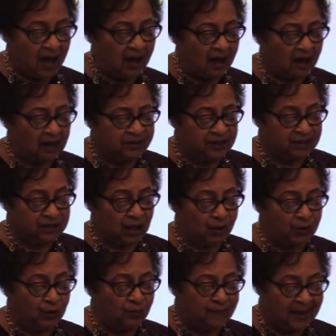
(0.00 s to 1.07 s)

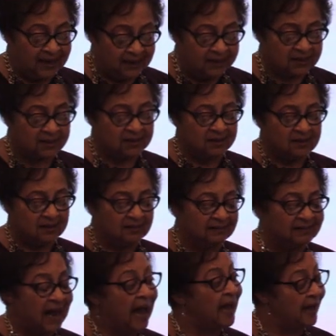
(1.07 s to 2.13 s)
DeSoto-based
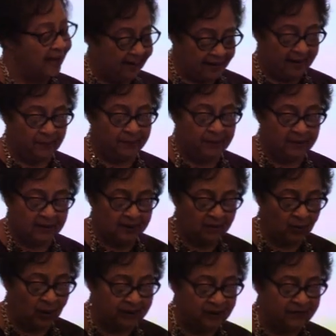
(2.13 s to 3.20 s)
Diab,
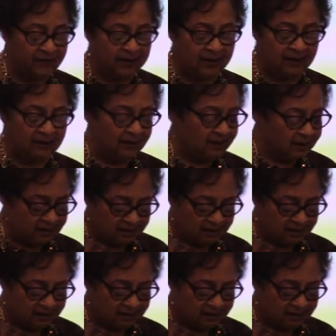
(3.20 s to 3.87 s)
one of the